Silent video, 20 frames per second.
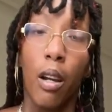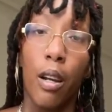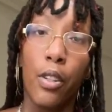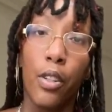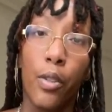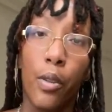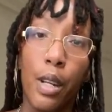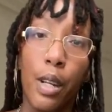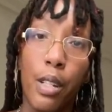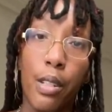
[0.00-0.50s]

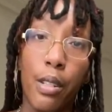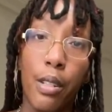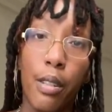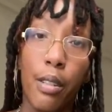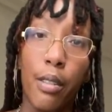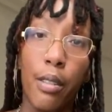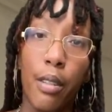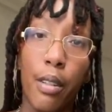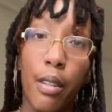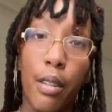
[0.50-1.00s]

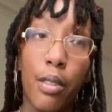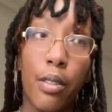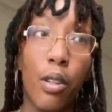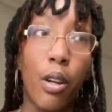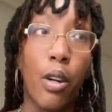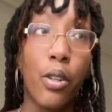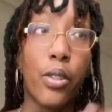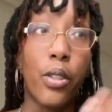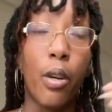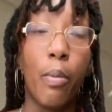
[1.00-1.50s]
Hydration
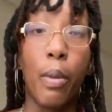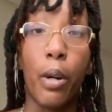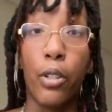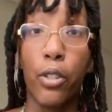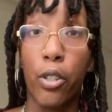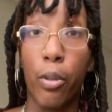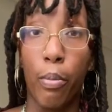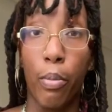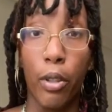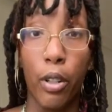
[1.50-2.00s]
is also
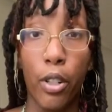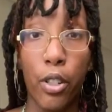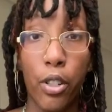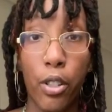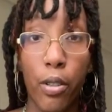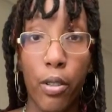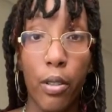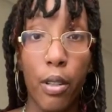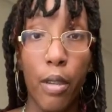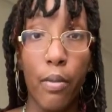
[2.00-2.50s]
about your
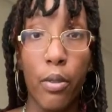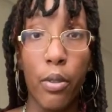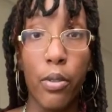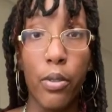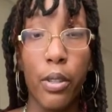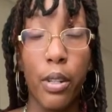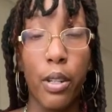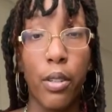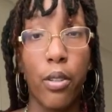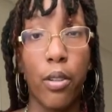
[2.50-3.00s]
blood sugar
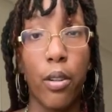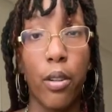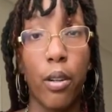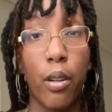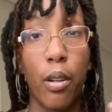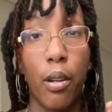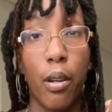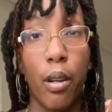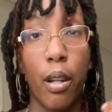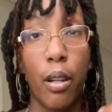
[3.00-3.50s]
levels and
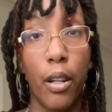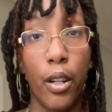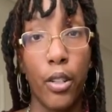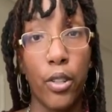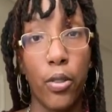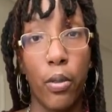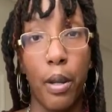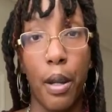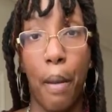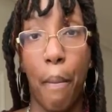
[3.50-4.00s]
your
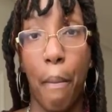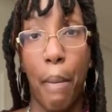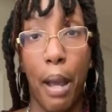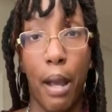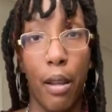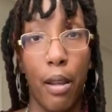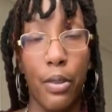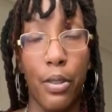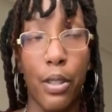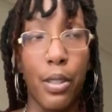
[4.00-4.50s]
electrolyte
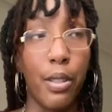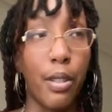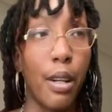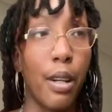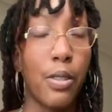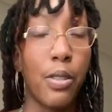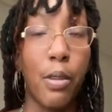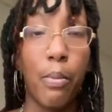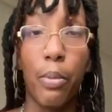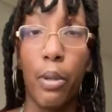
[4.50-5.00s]
balance. It's
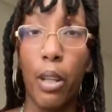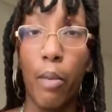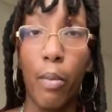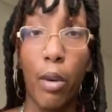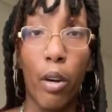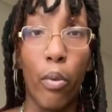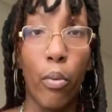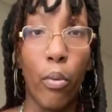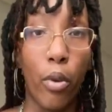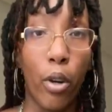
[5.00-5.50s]
not simply
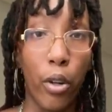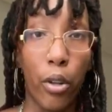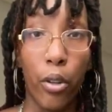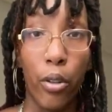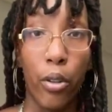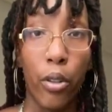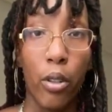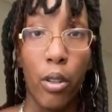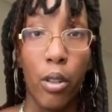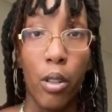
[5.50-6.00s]
about
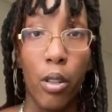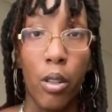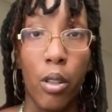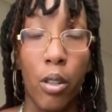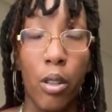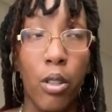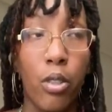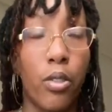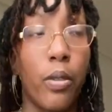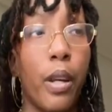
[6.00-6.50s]
water.
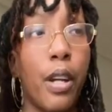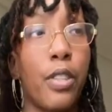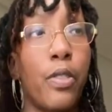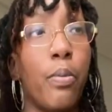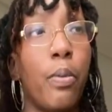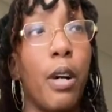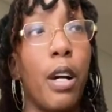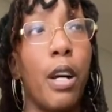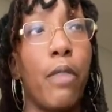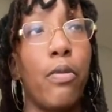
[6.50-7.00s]
So
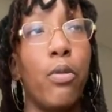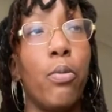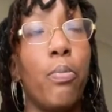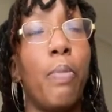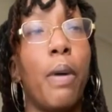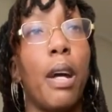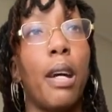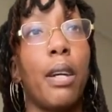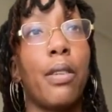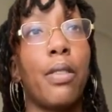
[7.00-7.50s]
that's why if
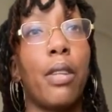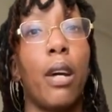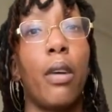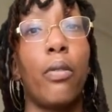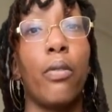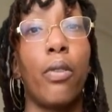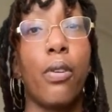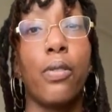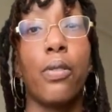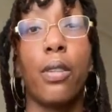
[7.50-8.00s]
you pass
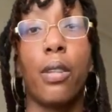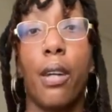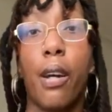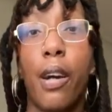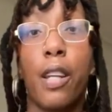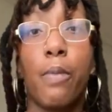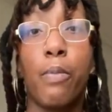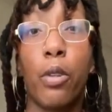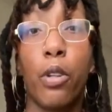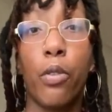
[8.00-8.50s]
out and go to the
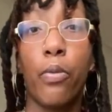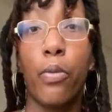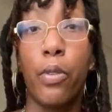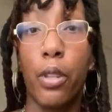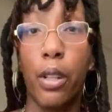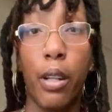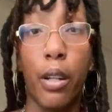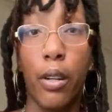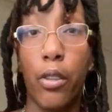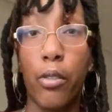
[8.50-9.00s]
hospital
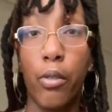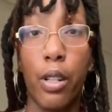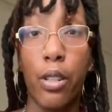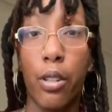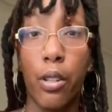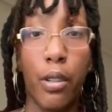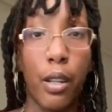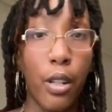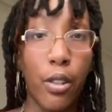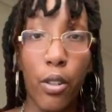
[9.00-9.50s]
for
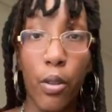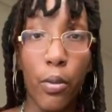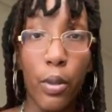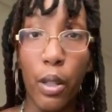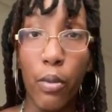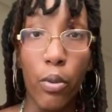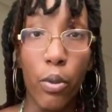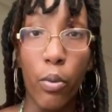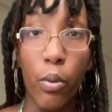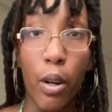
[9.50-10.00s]
dehydration, they
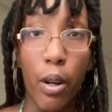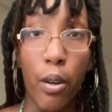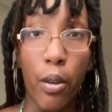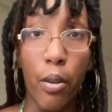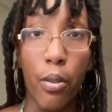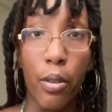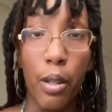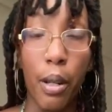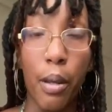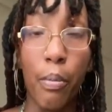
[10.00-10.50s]
don't give you
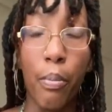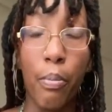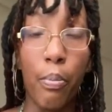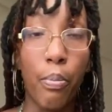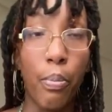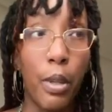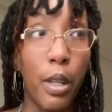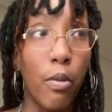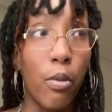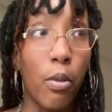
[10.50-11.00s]
water. They
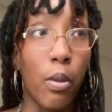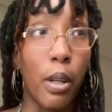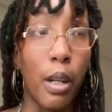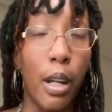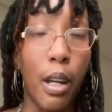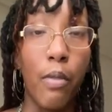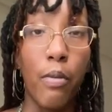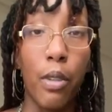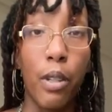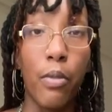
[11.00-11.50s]
give you
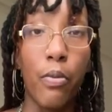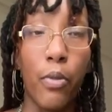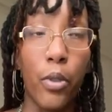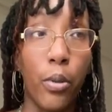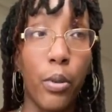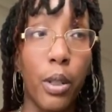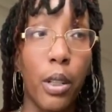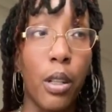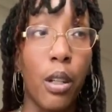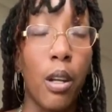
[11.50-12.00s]
an IV
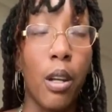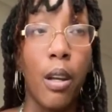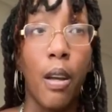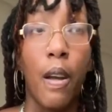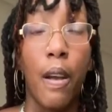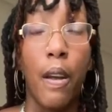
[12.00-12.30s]
fluid